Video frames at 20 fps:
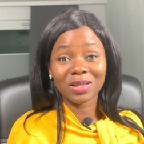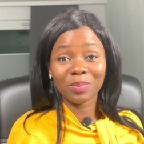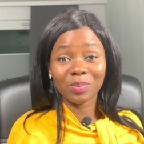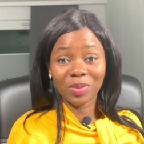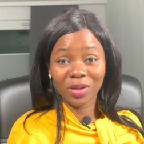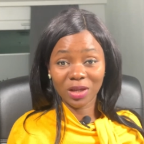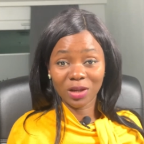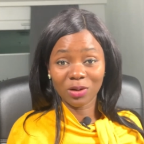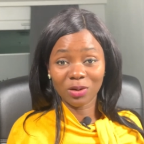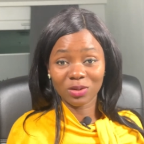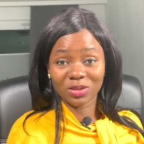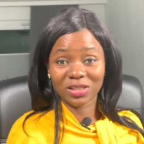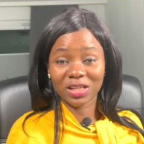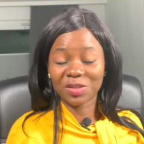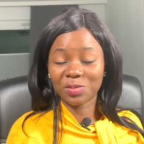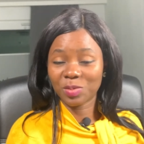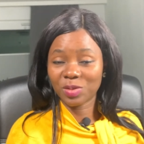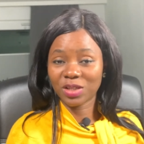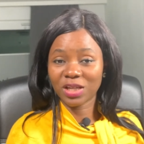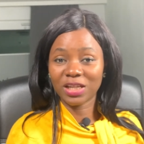a big loss,
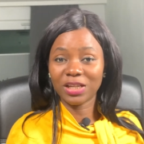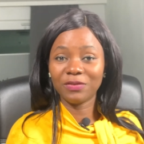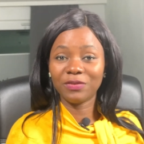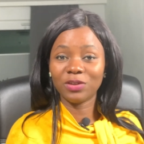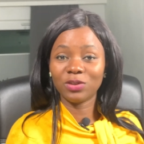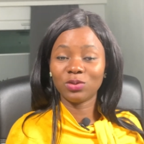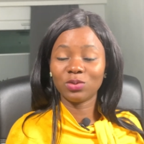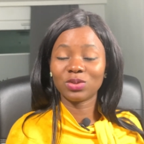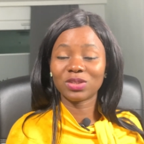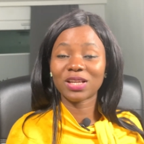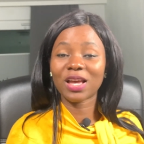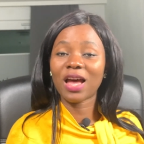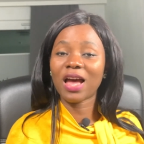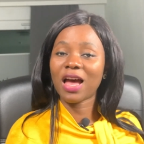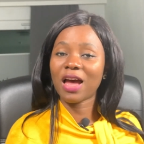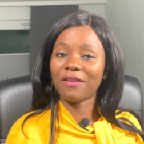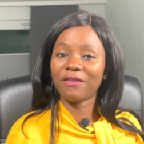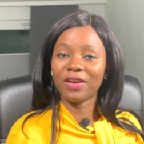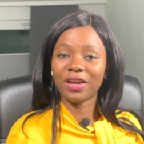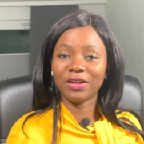especially if they don't
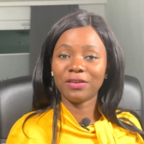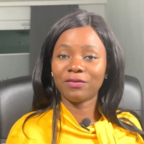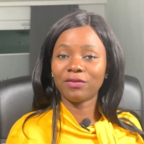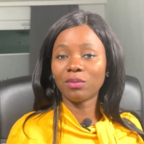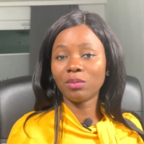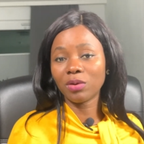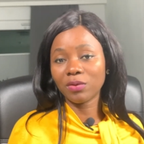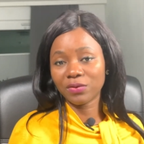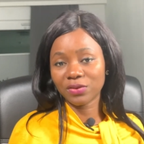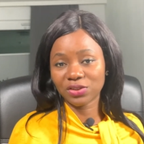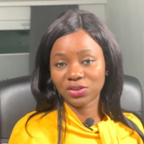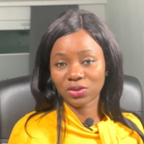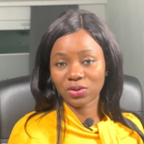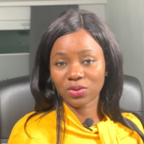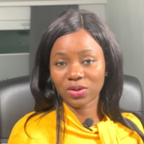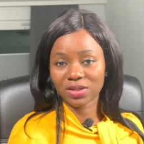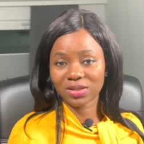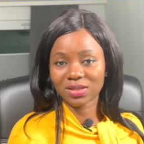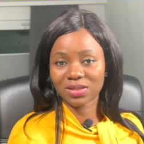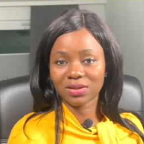have any form of
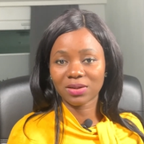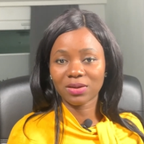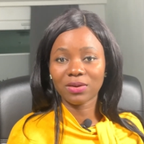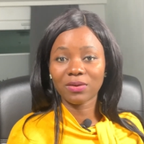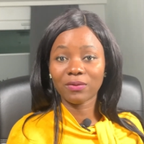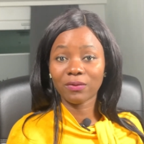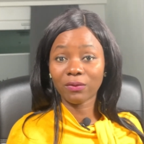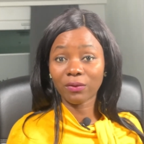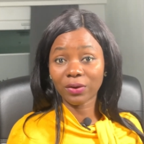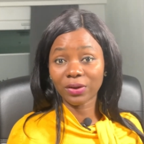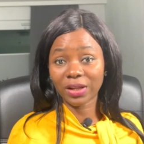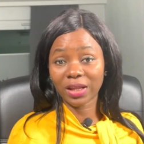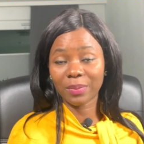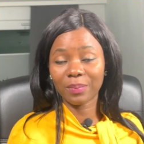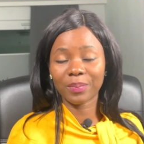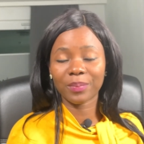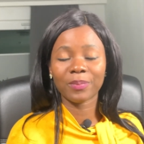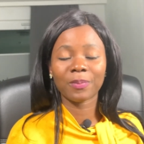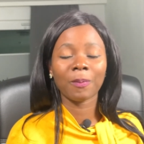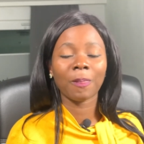insurance for them.
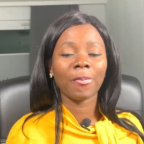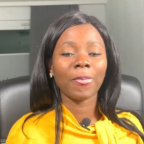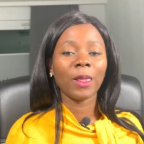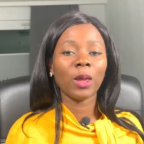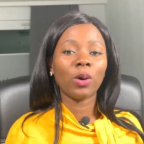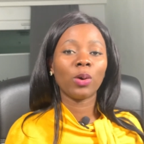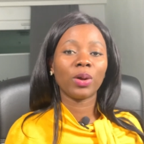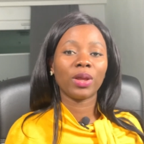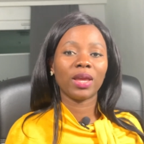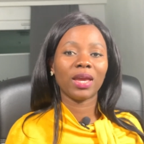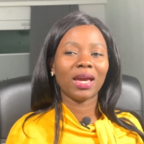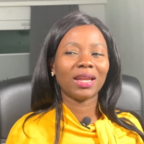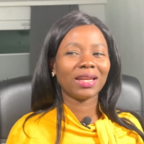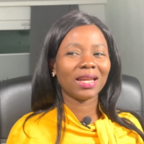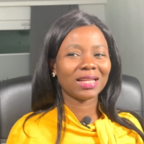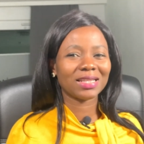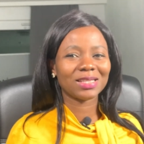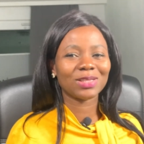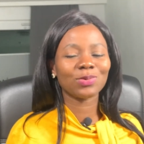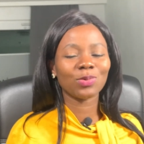Okay, and
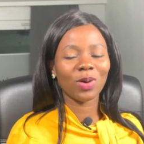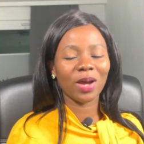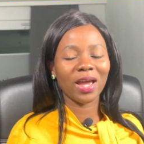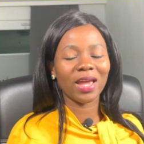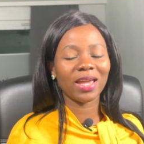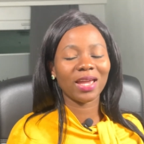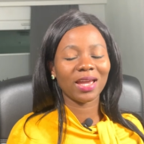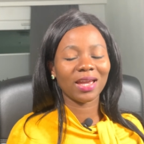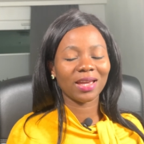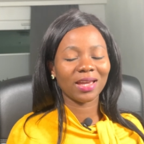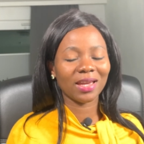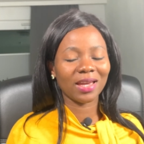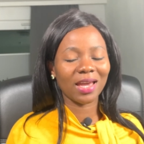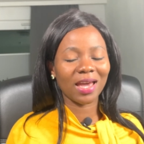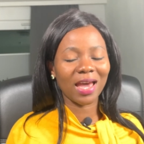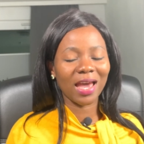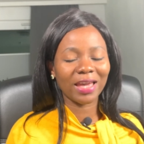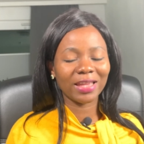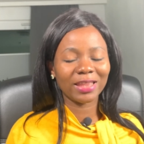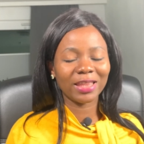that's why
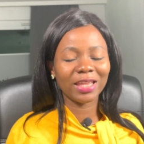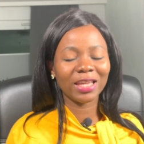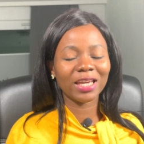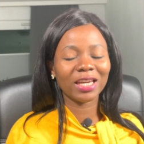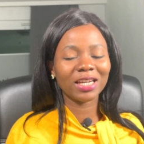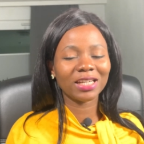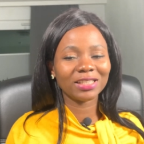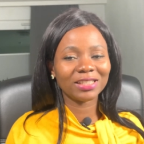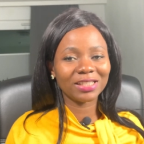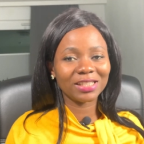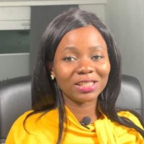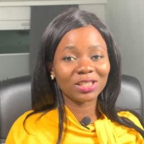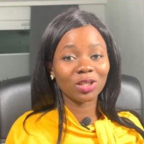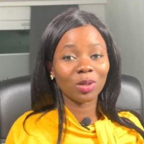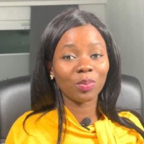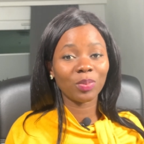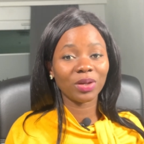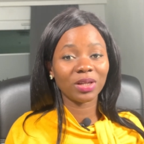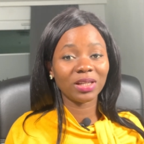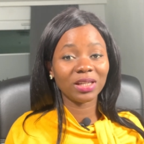I think this
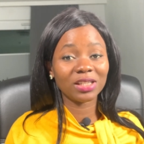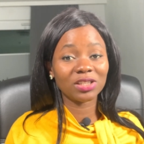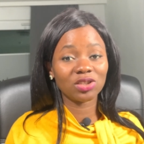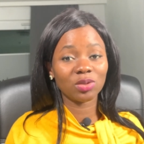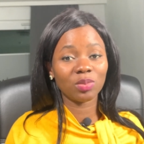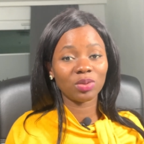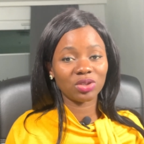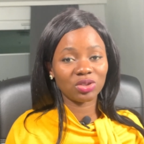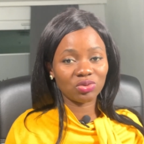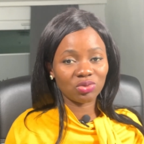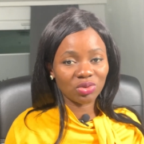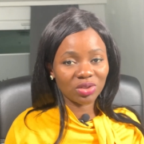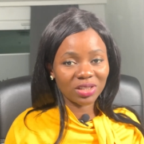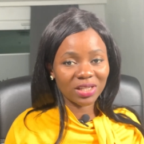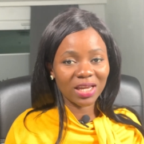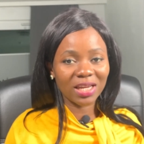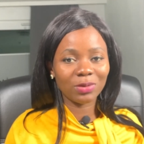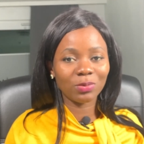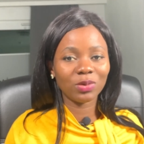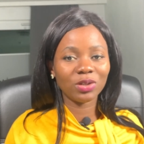topic needs to be
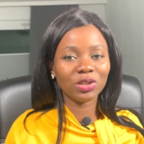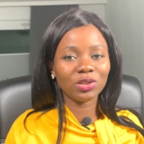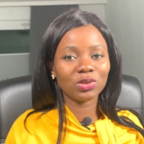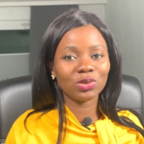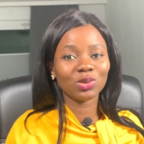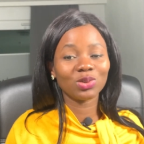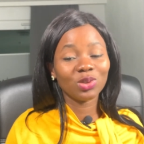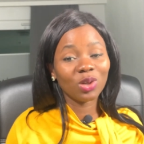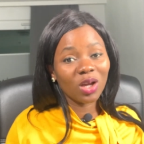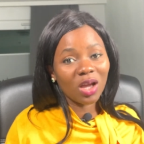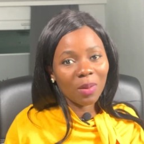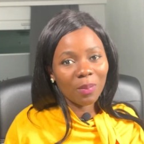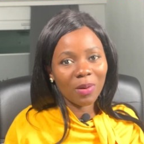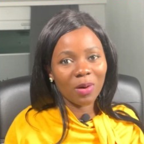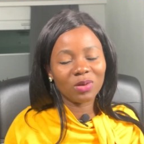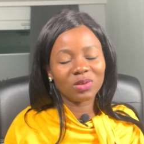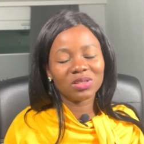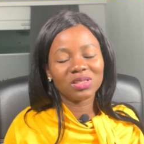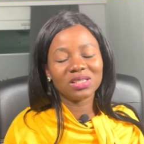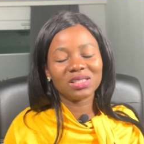treated. We need to talk
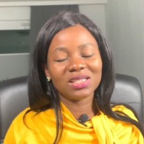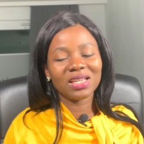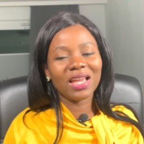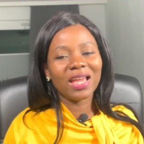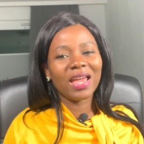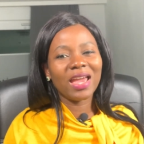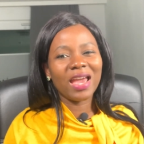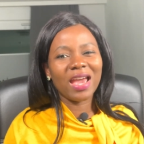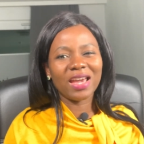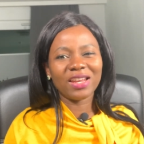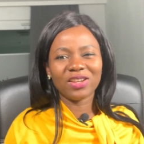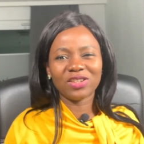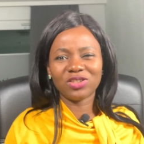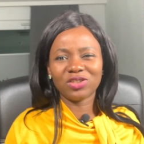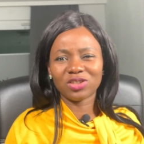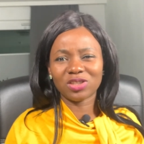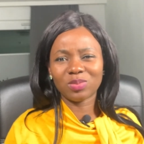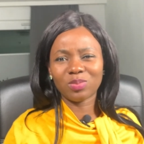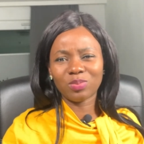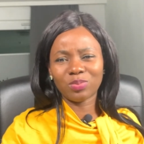about it and not
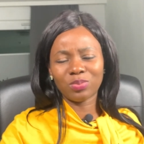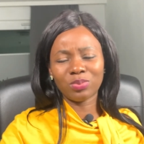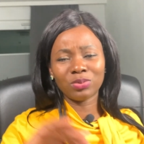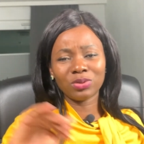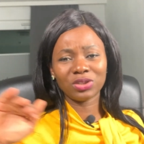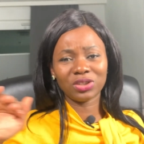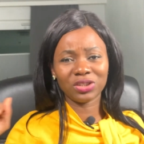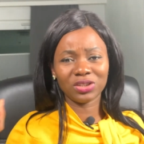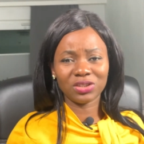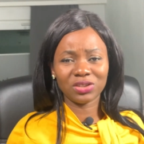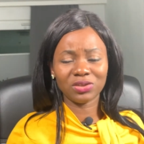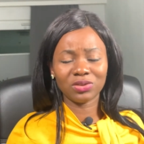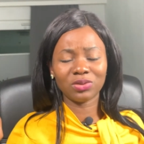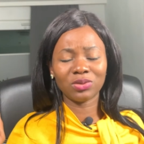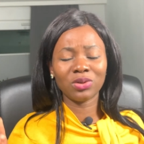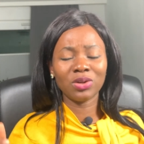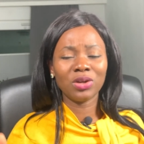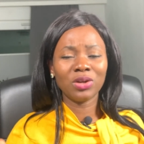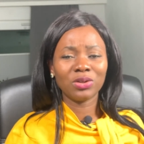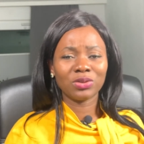just push it,
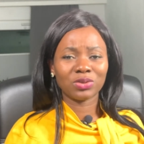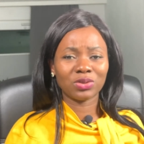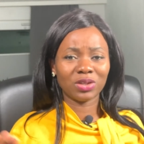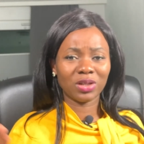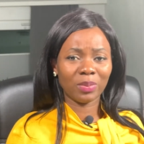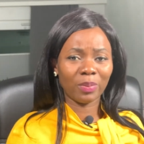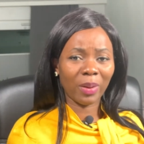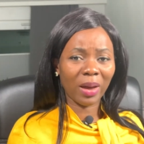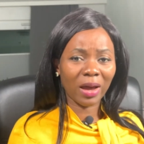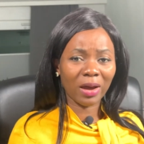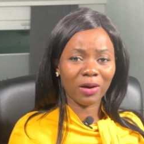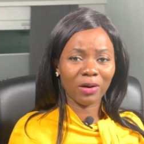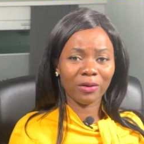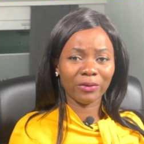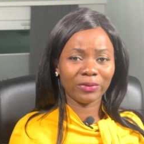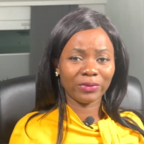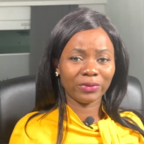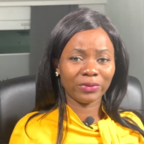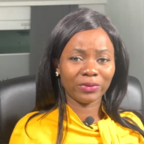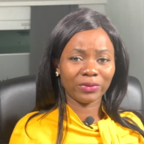to the back
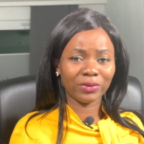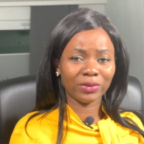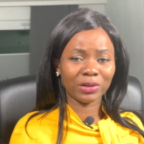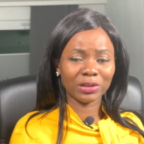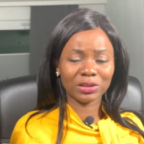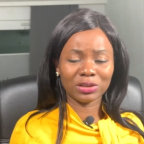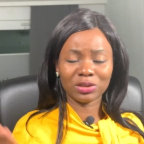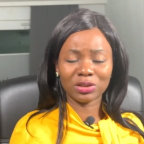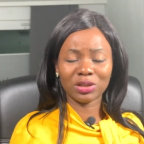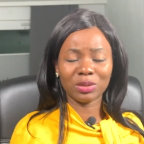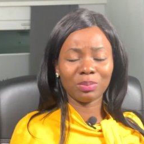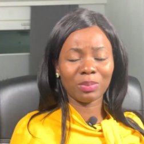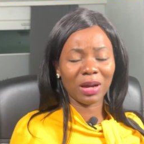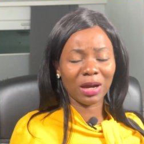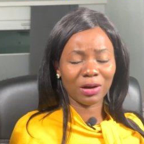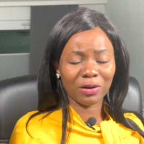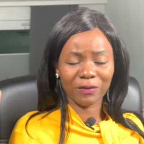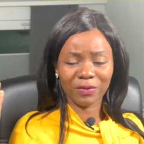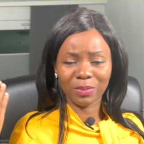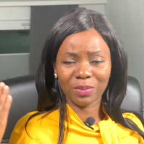of
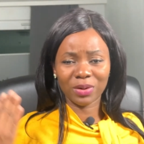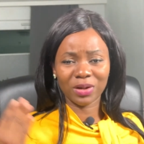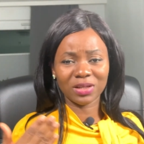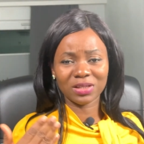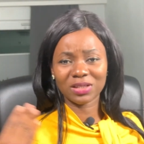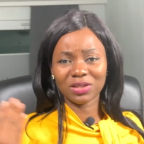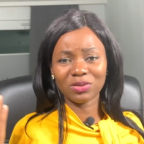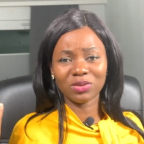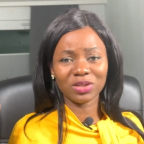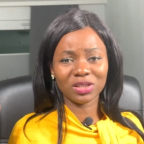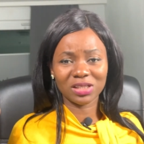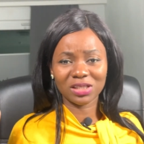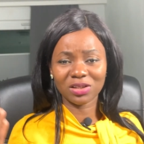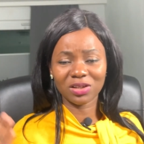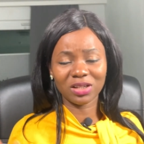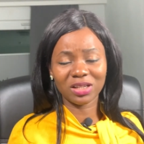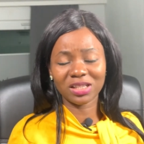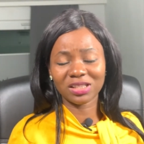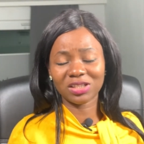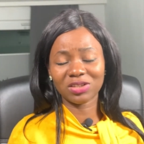the balance. It's
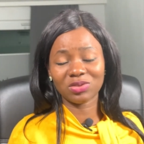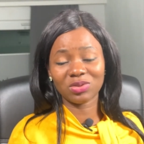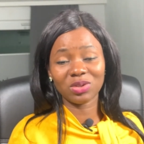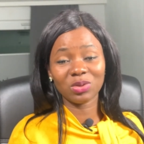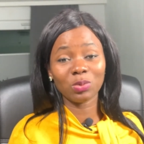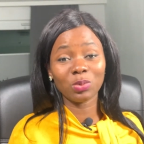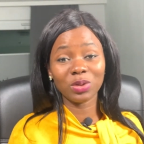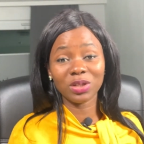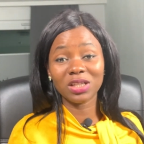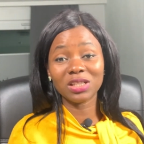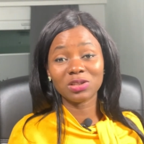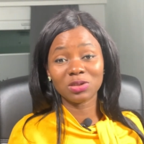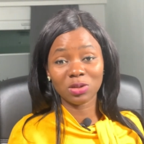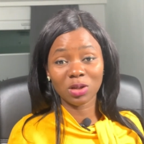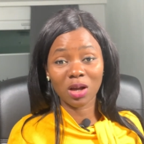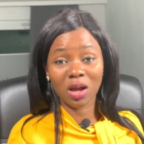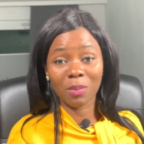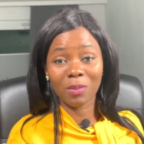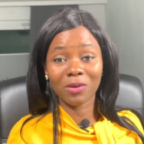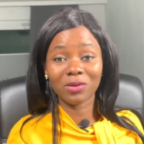not necessary. We need to
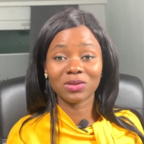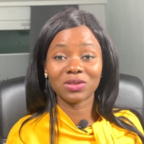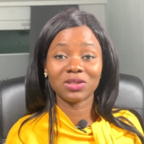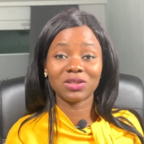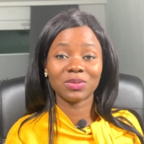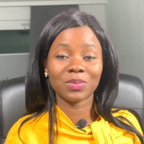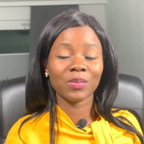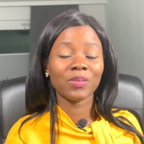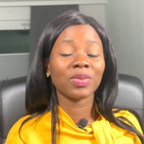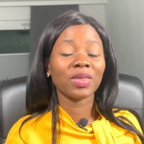talk about it.